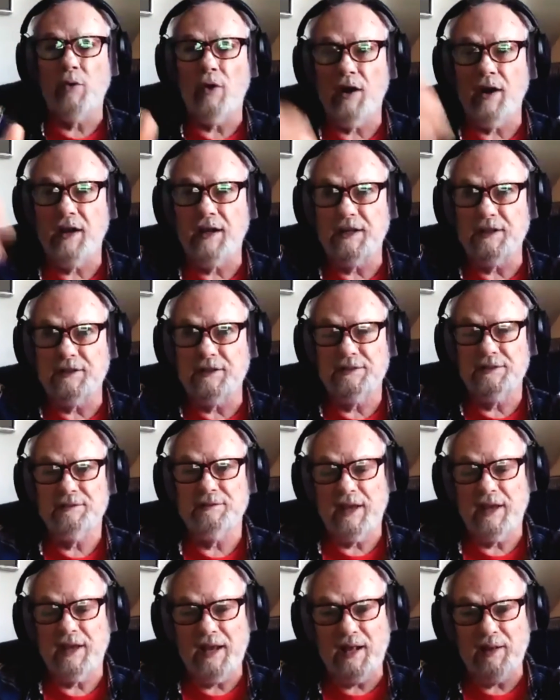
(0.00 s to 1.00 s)
Wine
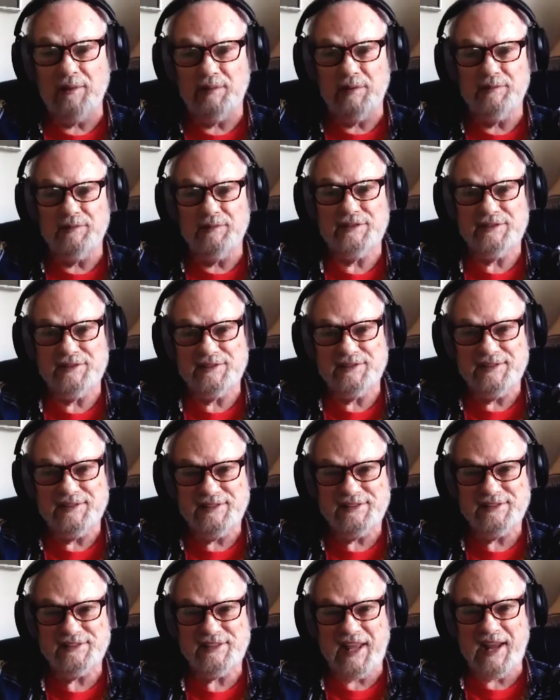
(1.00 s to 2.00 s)
albums
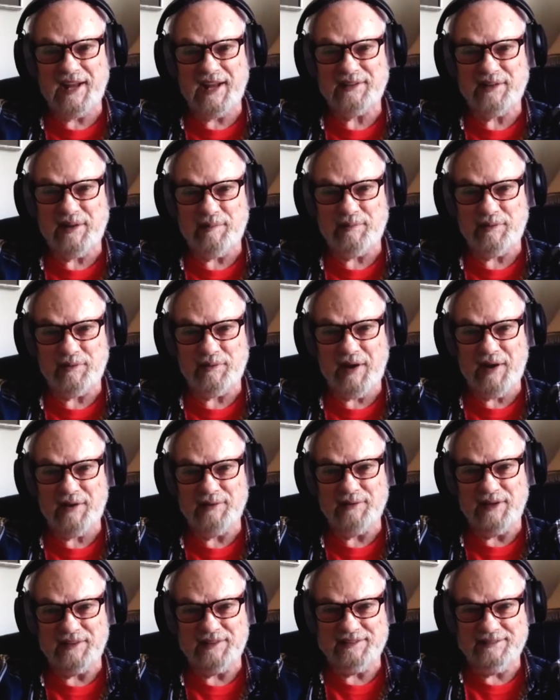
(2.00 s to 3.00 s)
stacked up
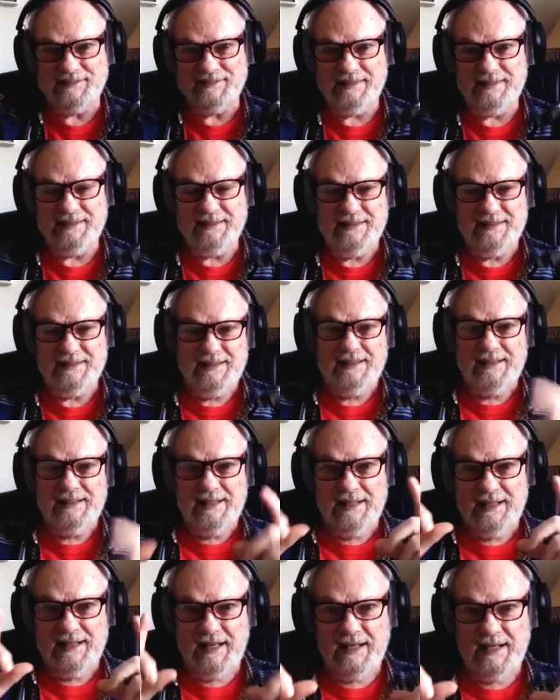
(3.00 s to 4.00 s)
around it.
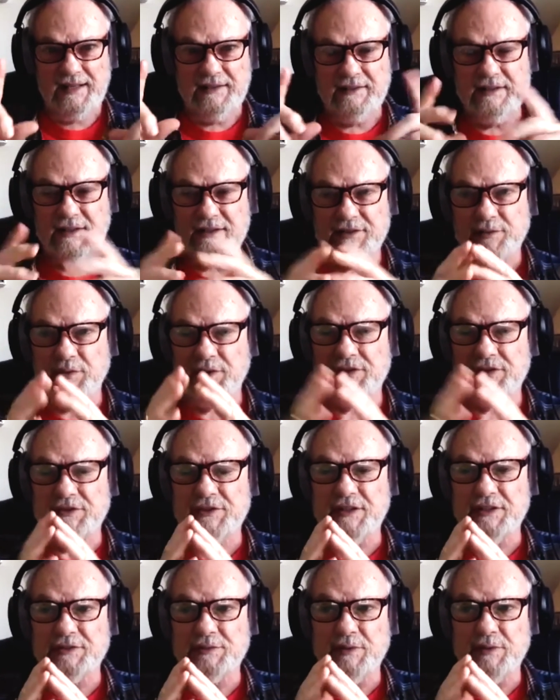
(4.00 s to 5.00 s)
And this was
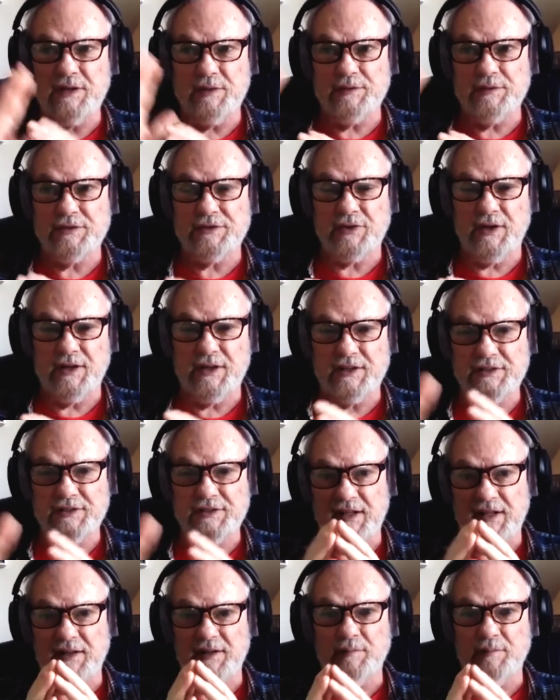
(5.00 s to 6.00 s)
this what he was trying to
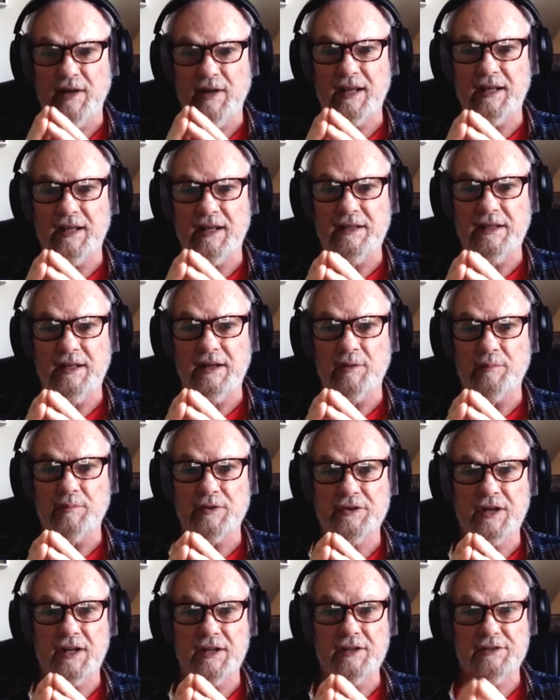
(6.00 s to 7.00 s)
sell. My, you know,
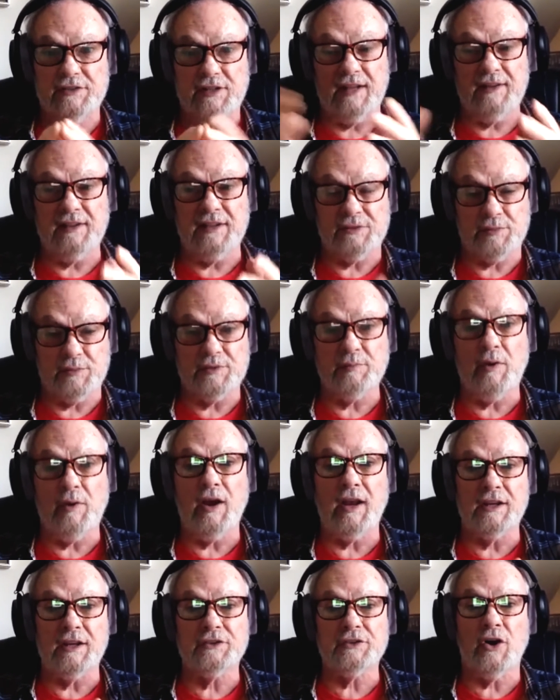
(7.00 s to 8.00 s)
protect, saying this was
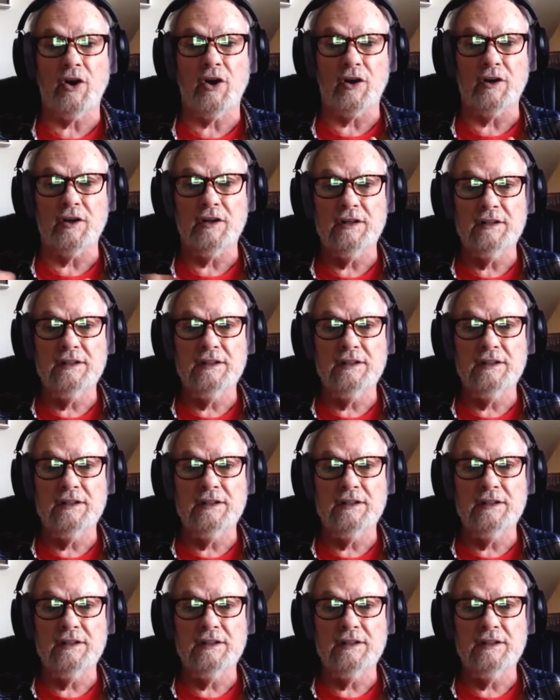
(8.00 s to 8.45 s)
my guitar,